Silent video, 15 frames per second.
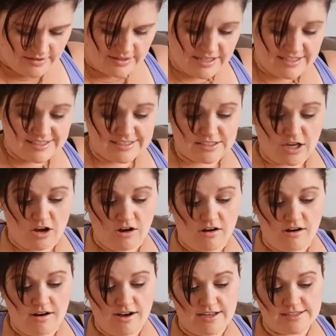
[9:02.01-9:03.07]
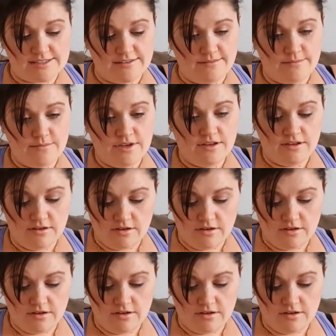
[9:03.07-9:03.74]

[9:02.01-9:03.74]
This is awesome.